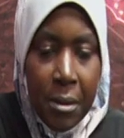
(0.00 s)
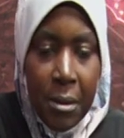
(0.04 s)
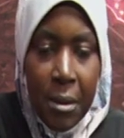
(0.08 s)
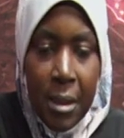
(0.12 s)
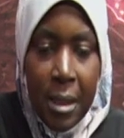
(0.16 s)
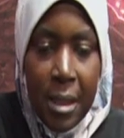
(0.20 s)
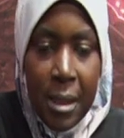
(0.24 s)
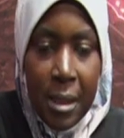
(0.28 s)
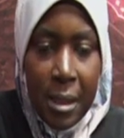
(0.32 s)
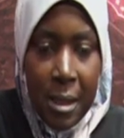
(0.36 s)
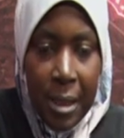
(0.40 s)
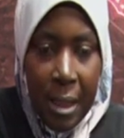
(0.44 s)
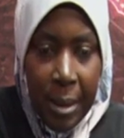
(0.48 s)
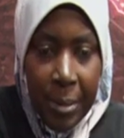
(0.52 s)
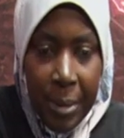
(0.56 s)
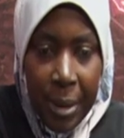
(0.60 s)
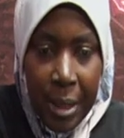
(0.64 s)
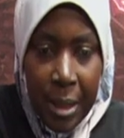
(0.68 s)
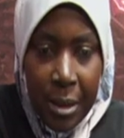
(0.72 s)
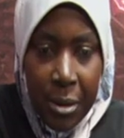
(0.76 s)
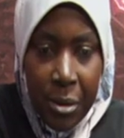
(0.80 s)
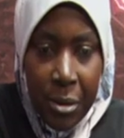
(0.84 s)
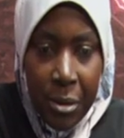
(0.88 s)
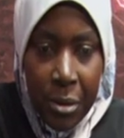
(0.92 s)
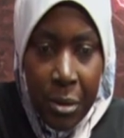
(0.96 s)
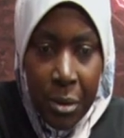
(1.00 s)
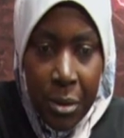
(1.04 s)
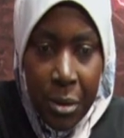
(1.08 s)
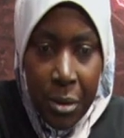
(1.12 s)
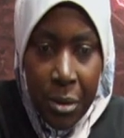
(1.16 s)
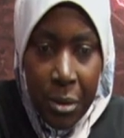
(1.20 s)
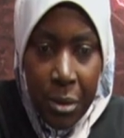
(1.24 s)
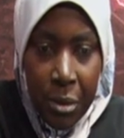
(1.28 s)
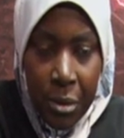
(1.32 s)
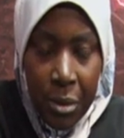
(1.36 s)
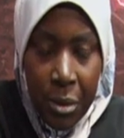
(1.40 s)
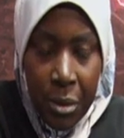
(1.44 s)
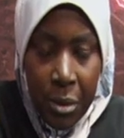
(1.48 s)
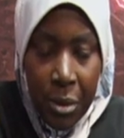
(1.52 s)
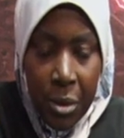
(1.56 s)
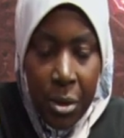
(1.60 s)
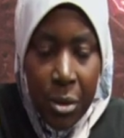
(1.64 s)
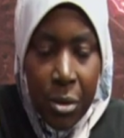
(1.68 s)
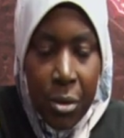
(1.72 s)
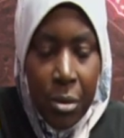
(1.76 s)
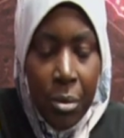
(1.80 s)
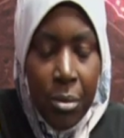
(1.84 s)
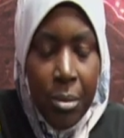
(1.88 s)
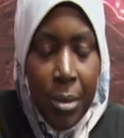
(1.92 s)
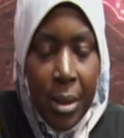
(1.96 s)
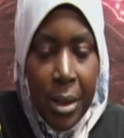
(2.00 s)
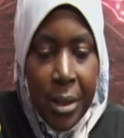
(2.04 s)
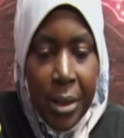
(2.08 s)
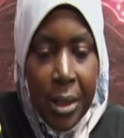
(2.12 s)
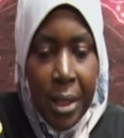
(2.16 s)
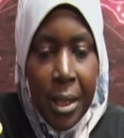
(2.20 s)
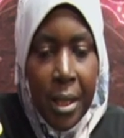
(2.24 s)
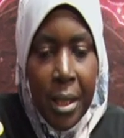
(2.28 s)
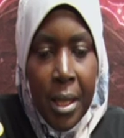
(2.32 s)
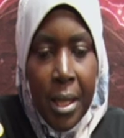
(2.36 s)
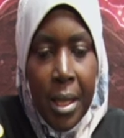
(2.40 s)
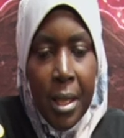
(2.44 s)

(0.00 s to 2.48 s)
Islamic to not to marry